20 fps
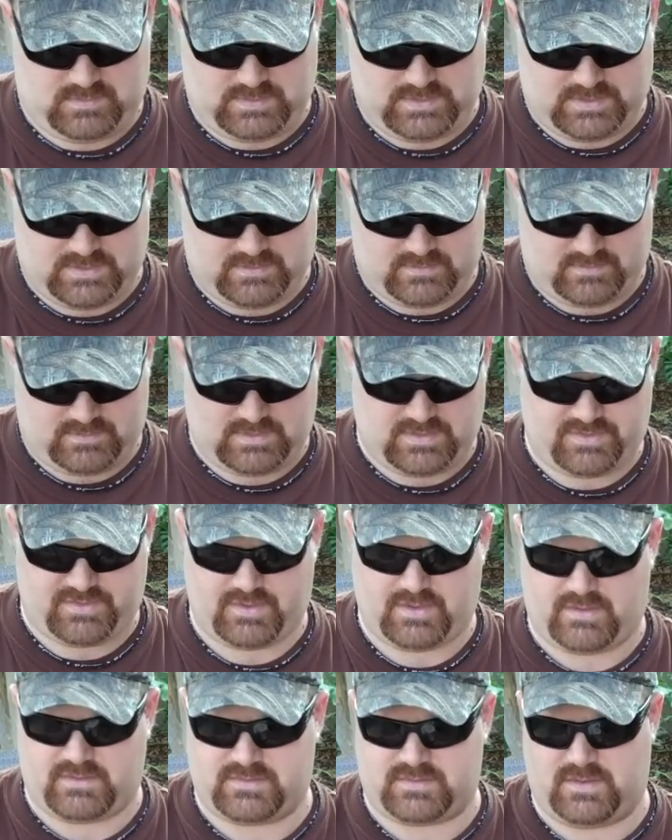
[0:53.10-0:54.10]
Well,
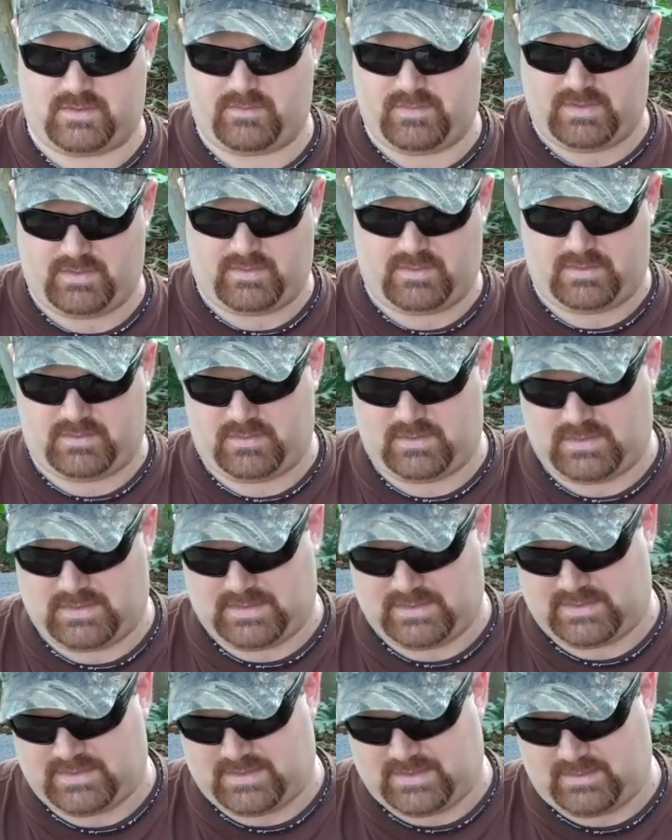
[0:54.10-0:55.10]
thought I was going to be able to do it
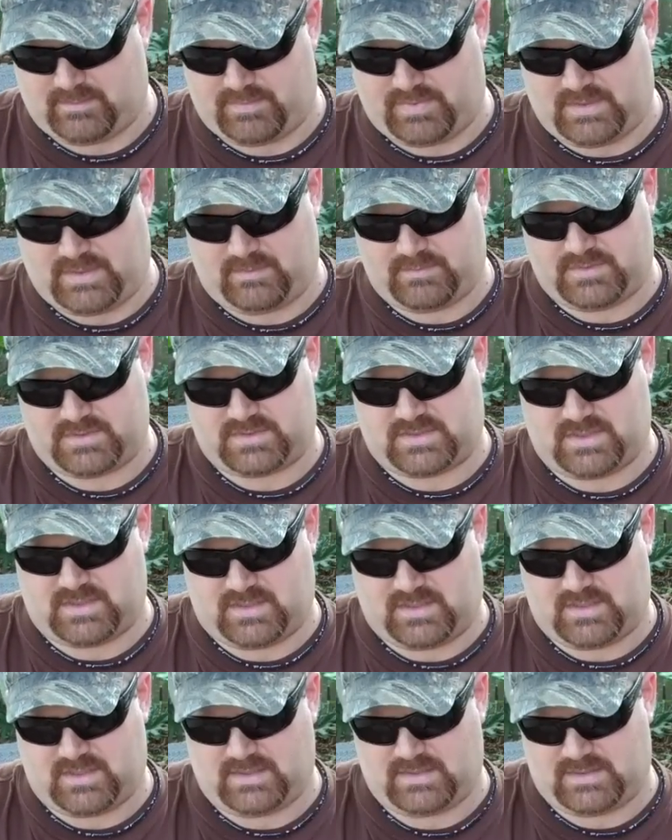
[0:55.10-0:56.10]
like that, but I'm just
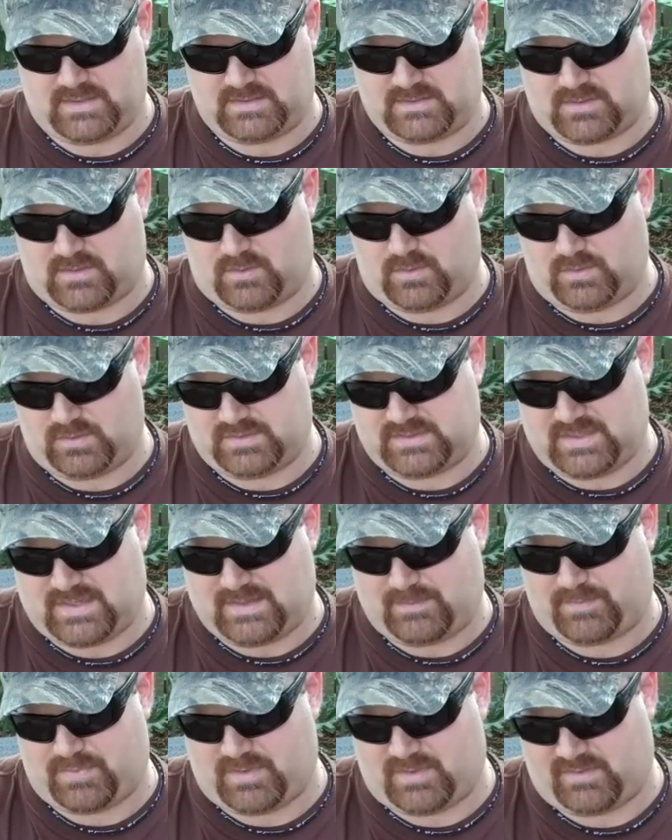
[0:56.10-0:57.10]
going to cut this whole top